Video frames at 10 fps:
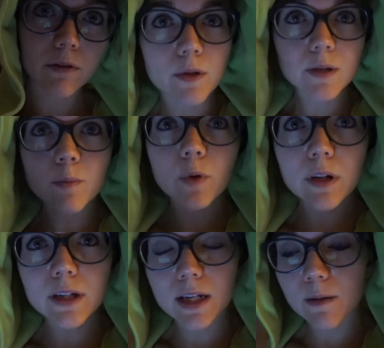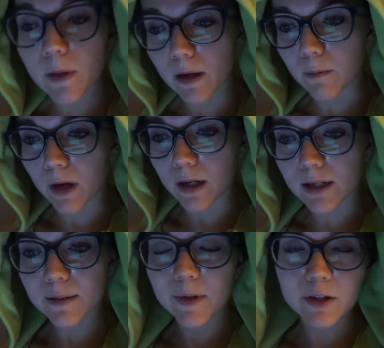So it's important to keep that in mind,
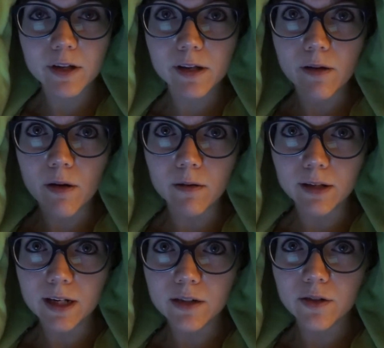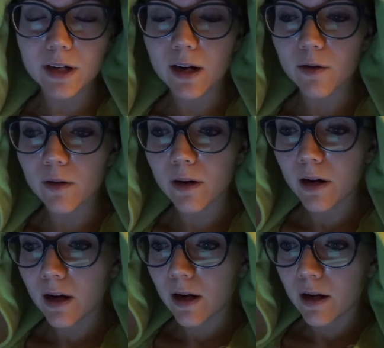especially in the holidays right now.
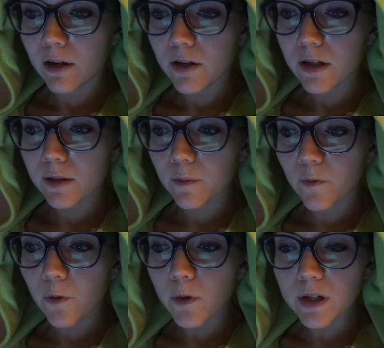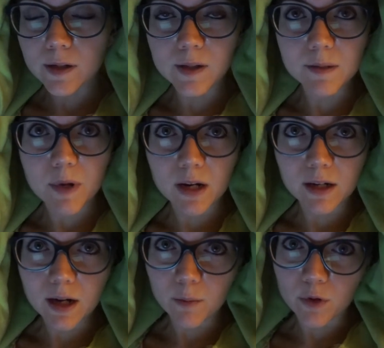Just focus on spending
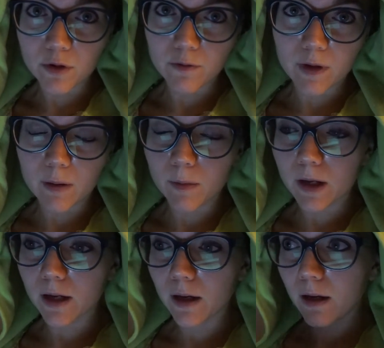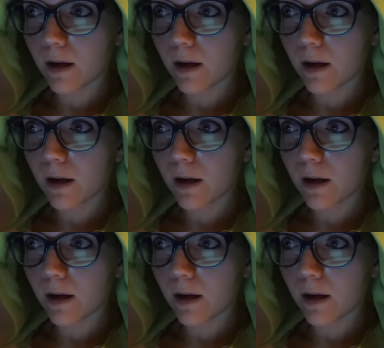time with your family.